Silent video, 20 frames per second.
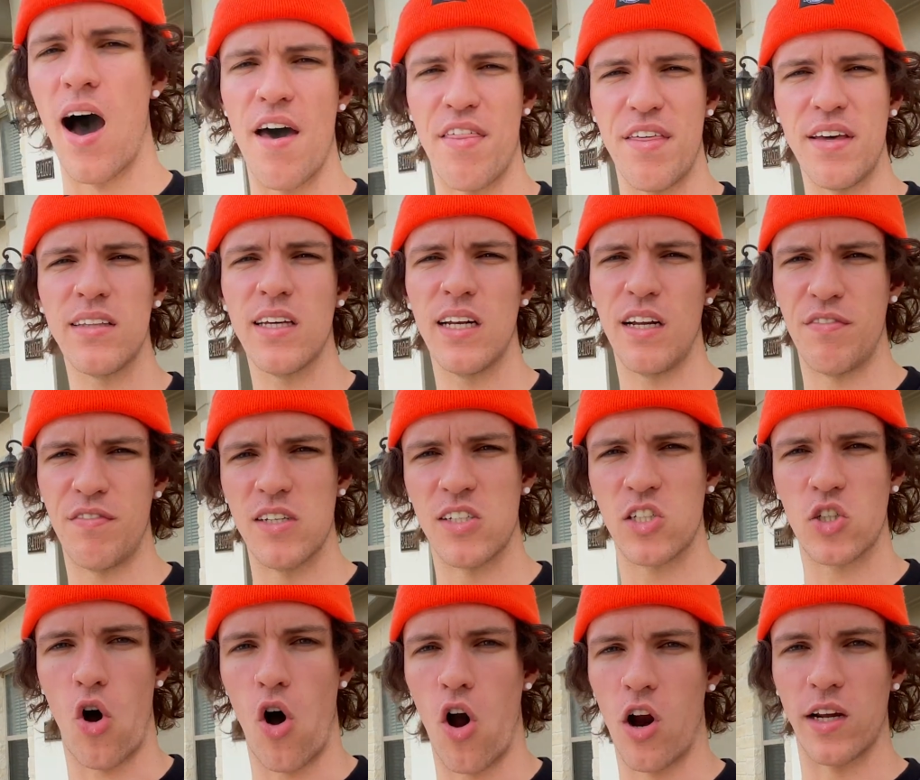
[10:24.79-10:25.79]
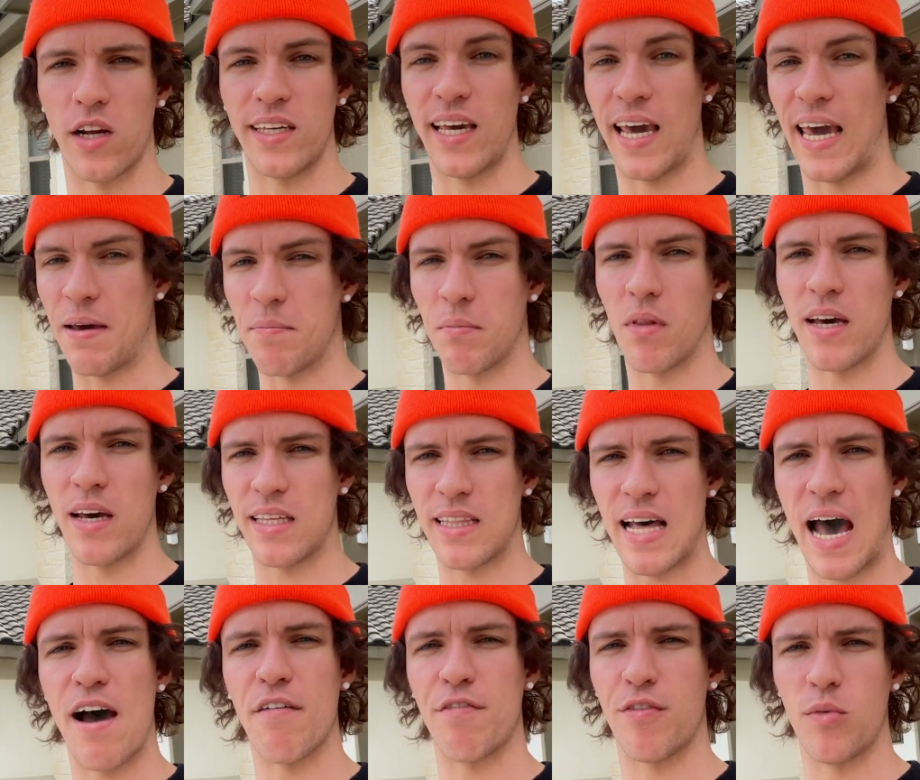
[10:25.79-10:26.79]
I think that if this car came like
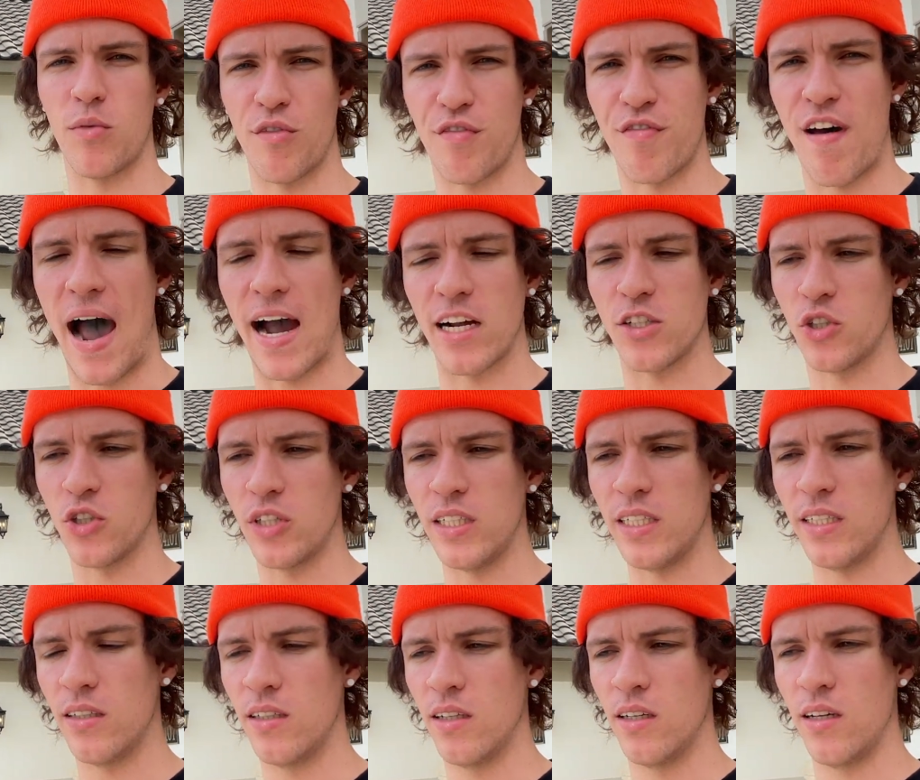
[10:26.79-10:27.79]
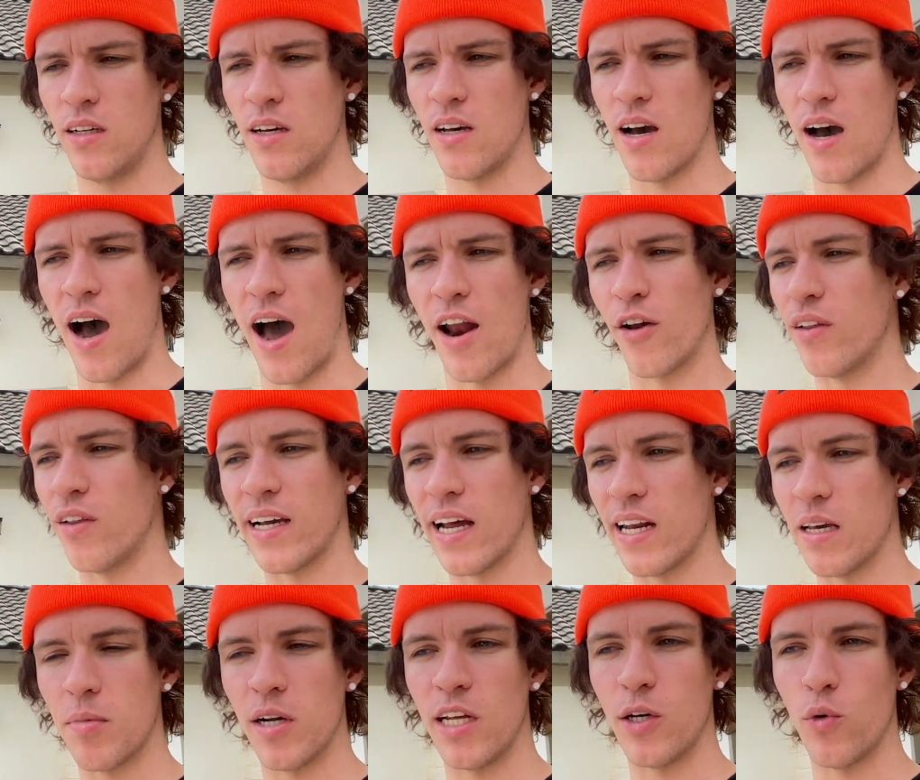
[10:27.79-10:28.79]
that from the factory, I don't think
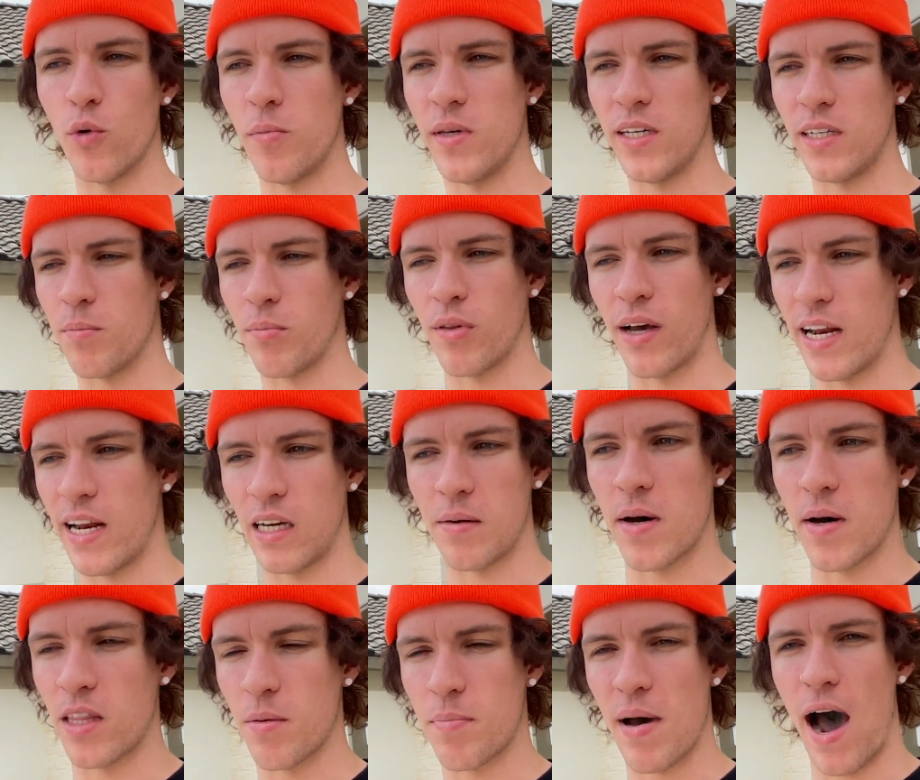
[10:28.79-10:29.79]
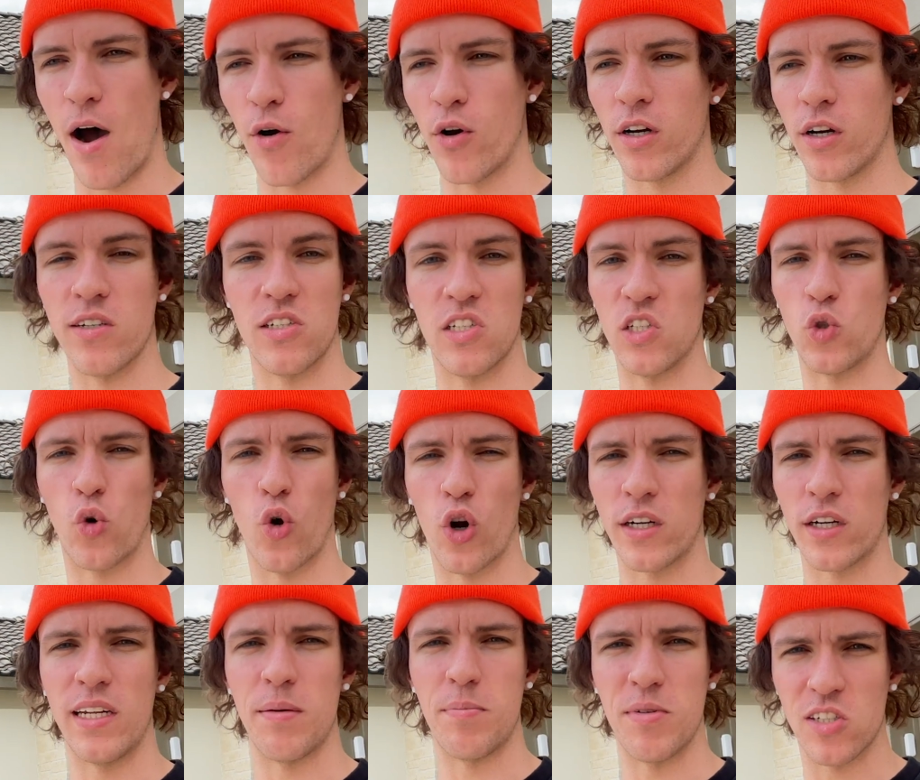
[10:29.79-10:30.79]
anybody would be complaining about the power because the
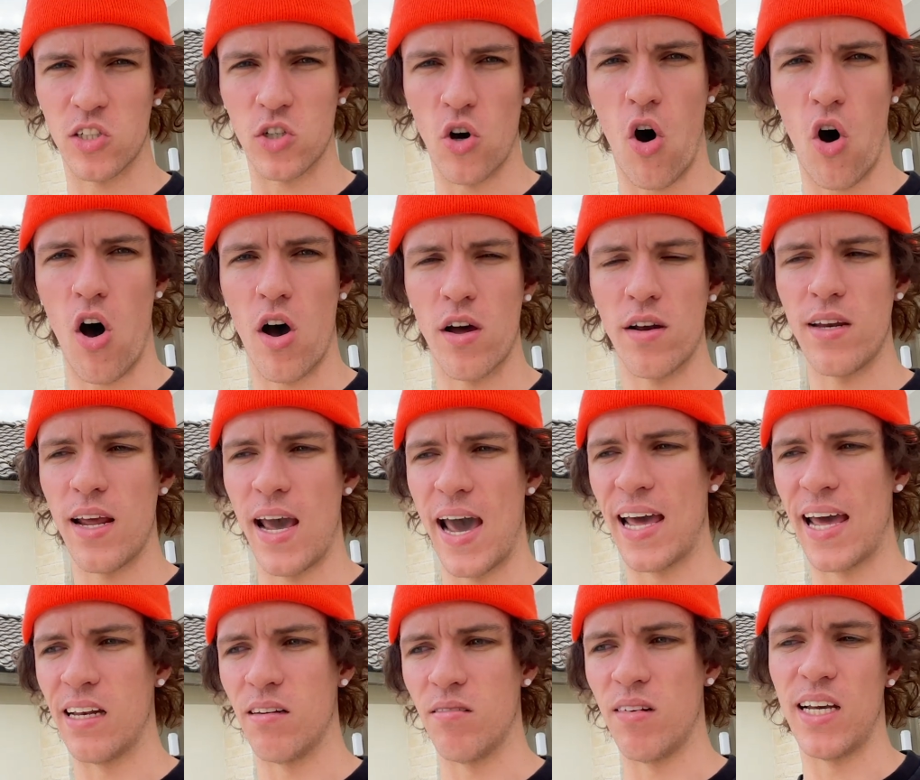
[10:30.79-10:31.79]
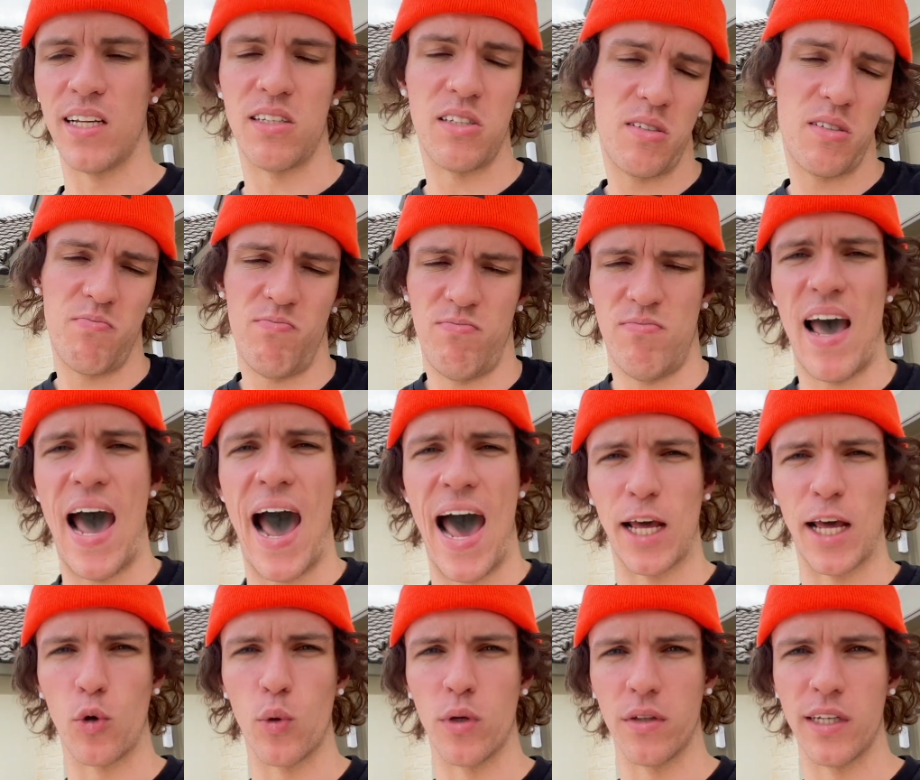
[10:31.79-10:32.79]
torque dip is gone and it's
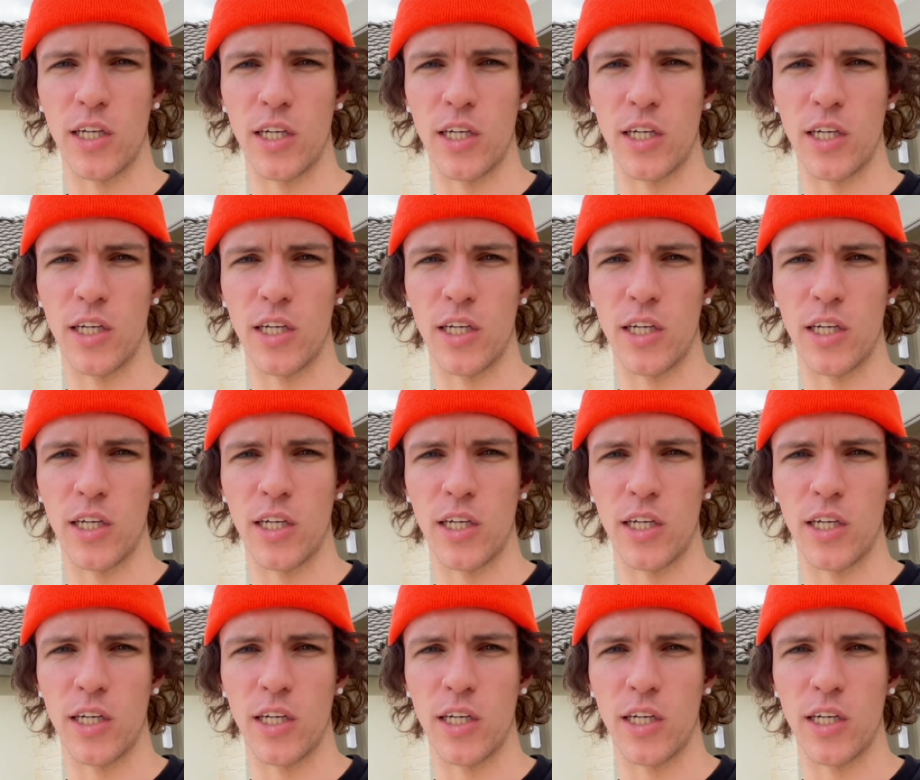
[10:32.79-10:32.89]
adequately